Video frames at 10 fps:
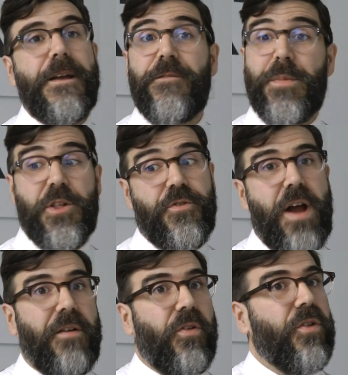Information
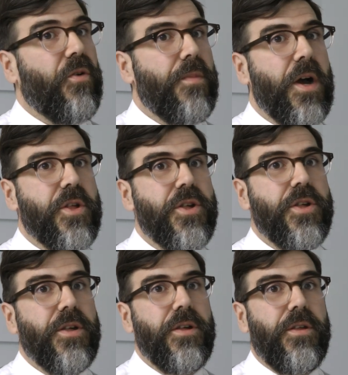travels so
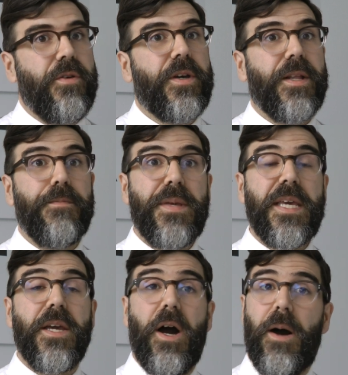much. You can
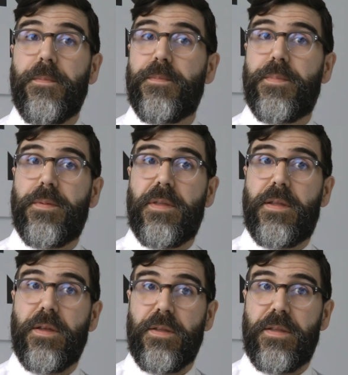be up
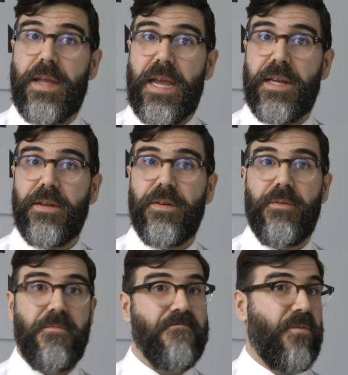to date
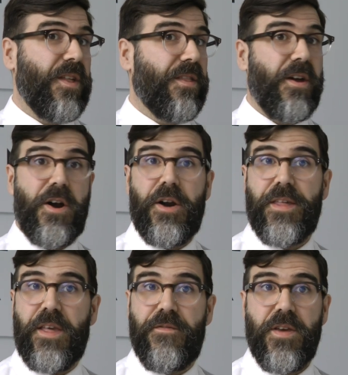with an
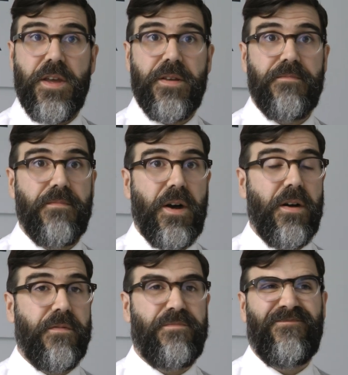RSS feed
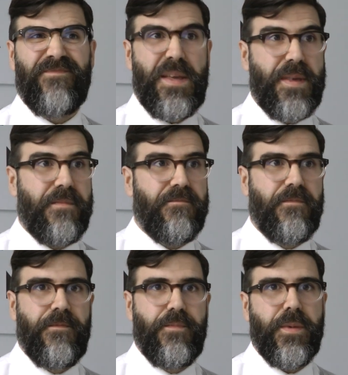of maybe
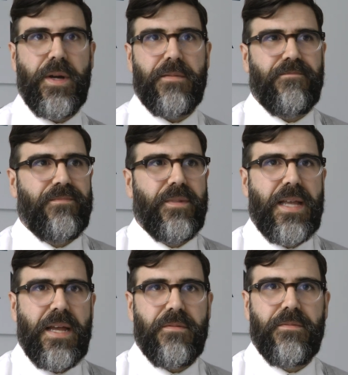what,
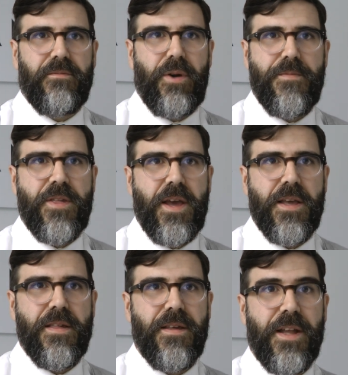ten
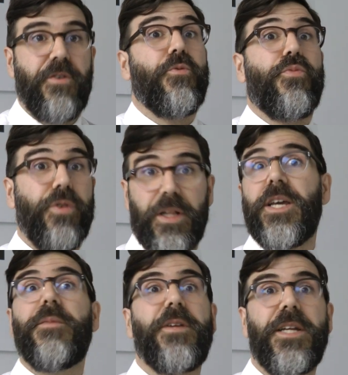websites, and you're
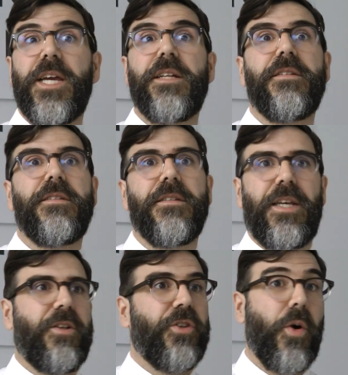really up to date.
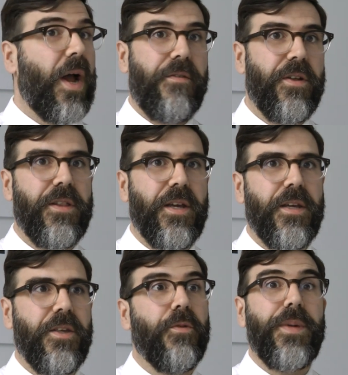Like you'll know everything.
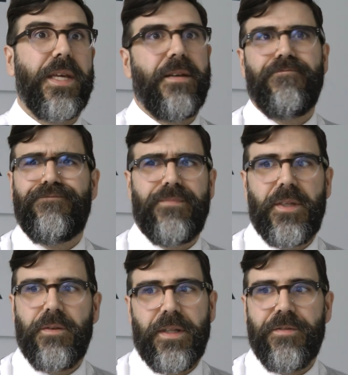You'll be
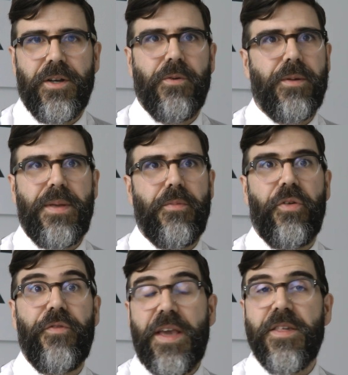You'll even know what
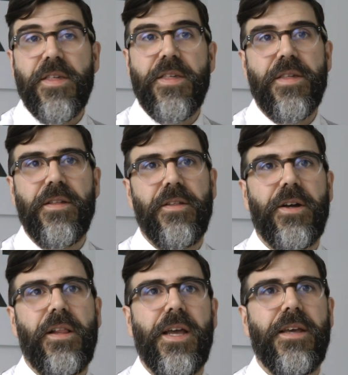people's faces
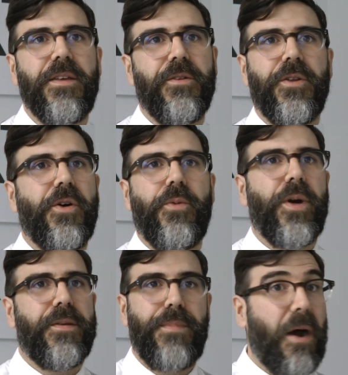look like. You'll know
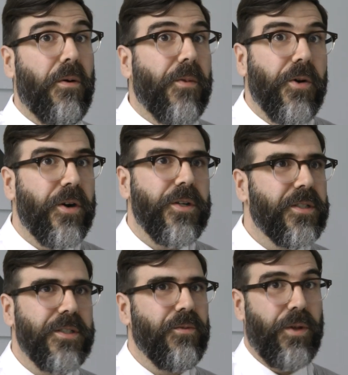what power
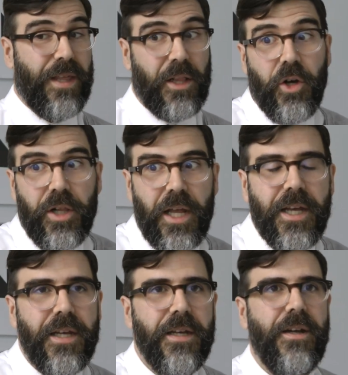brokers, what they look
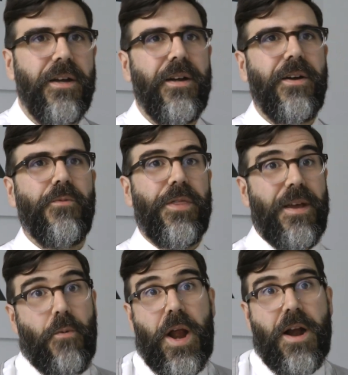like, what
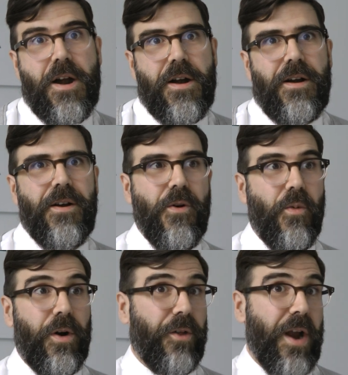they wear,
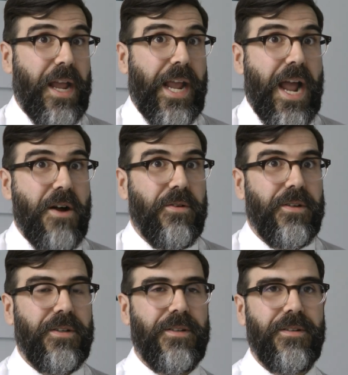where they're hanging out.
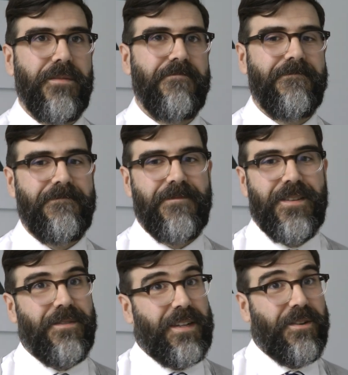
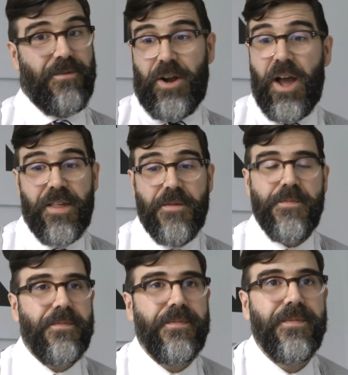Your gossip.
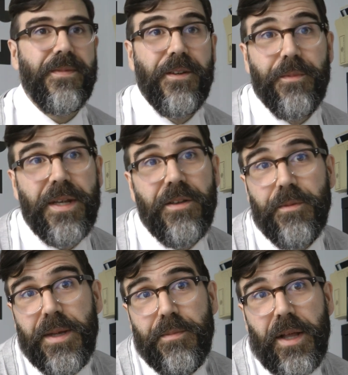You'll be
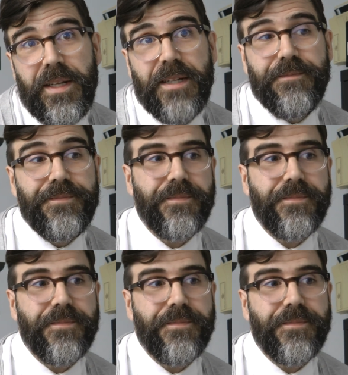you'll be plugged in